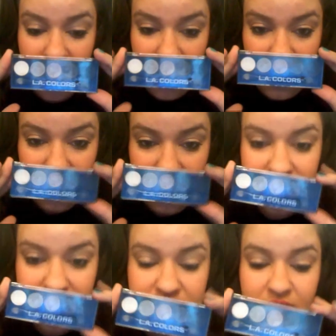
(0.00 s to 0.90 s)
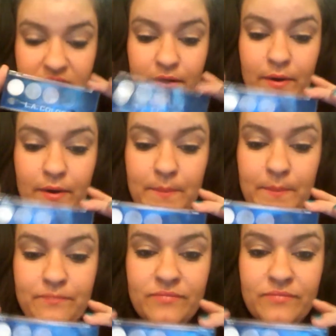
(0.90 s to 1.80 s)
and it's their
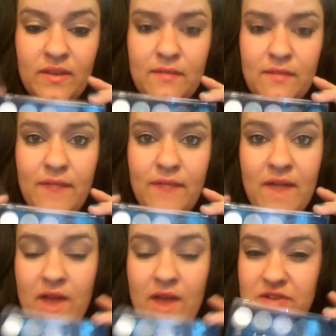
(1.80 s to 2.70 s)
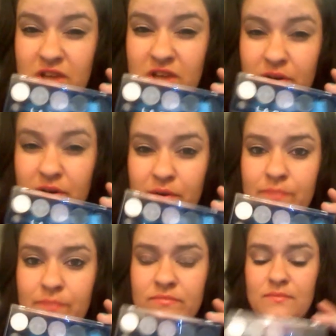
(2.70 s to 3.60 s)
5 eyeshadow
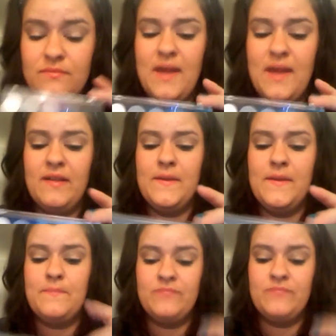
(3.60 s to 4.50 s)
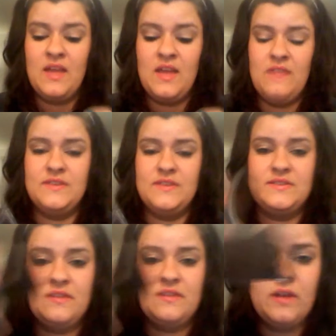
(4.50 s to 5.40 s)
palette. This is in the color